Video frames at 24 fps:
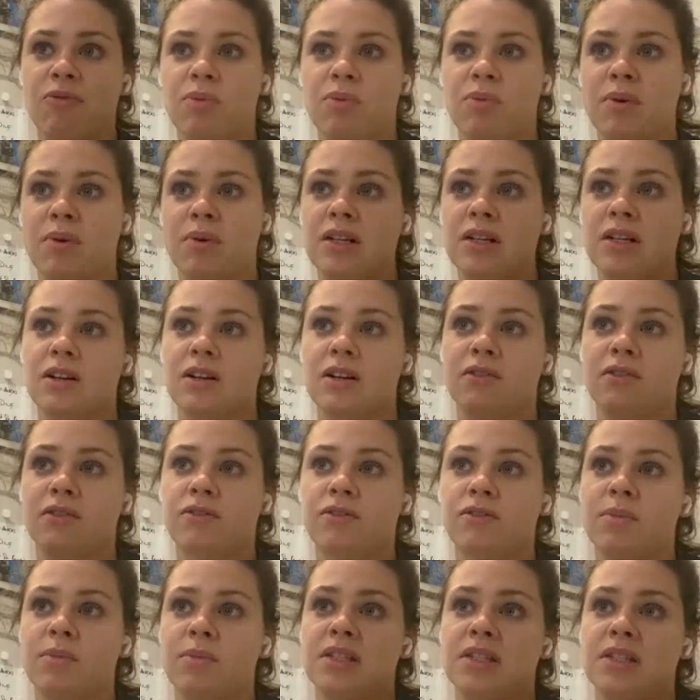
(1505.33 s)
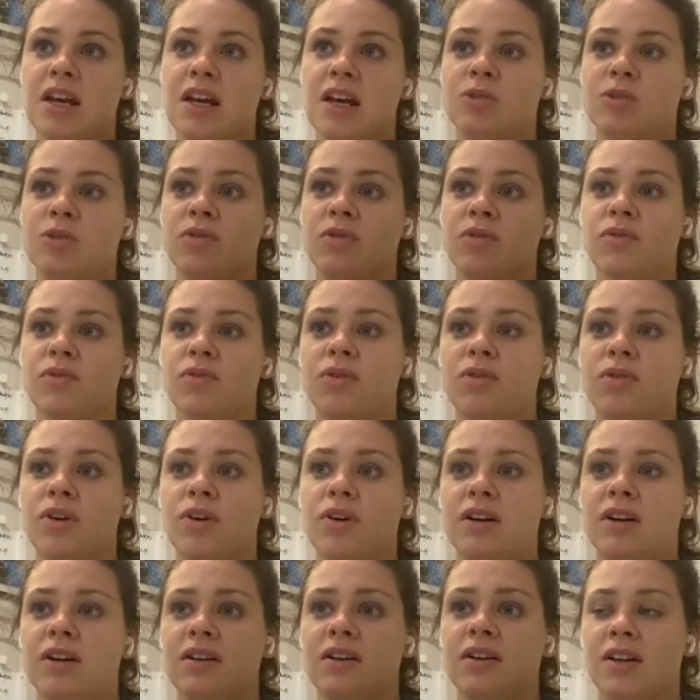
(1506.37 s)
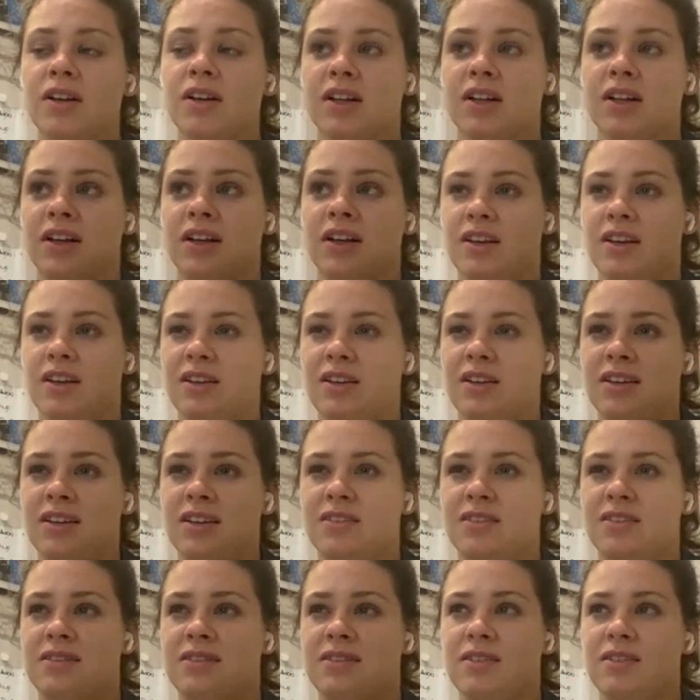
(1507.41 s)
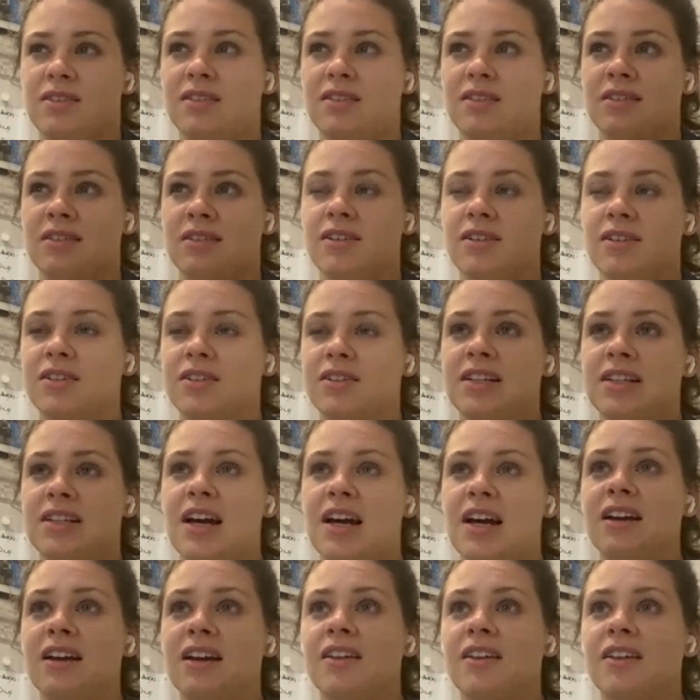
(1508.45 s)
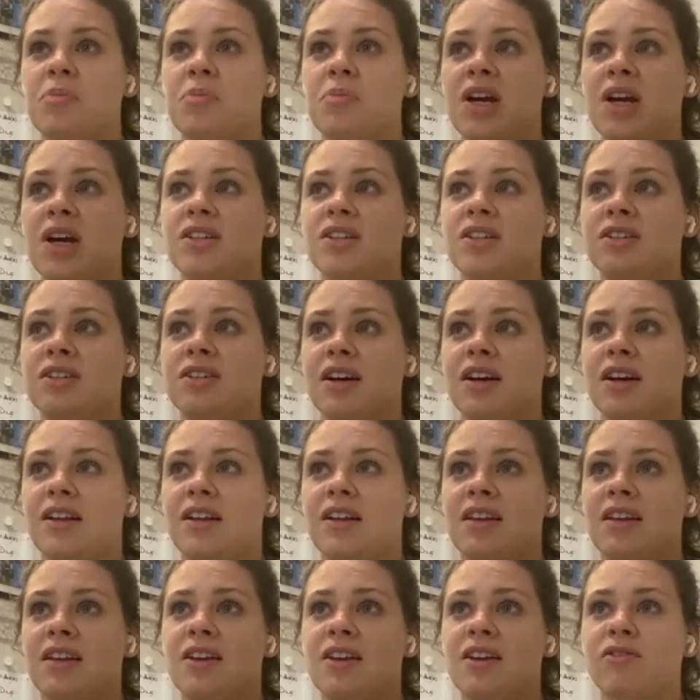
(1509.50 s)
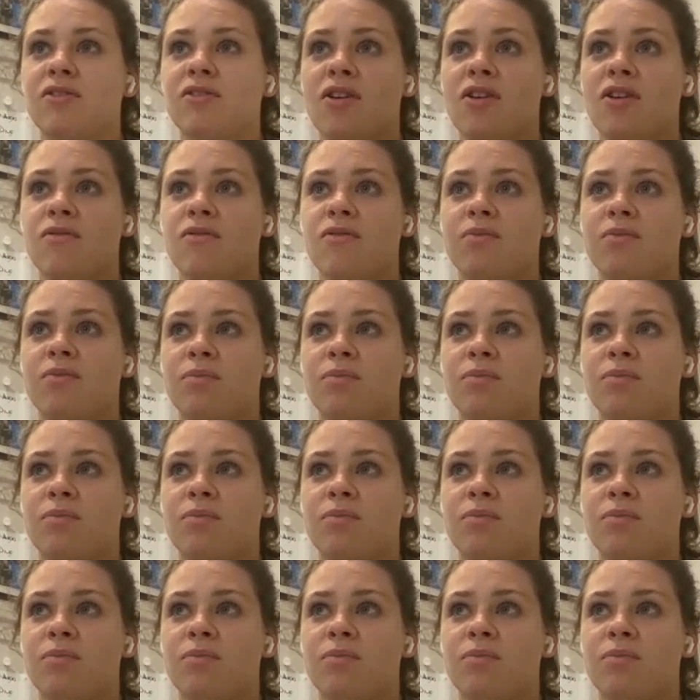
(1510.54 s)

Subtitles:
We probably didn't learn from mistakes before. And it's standing on the pitch at the end of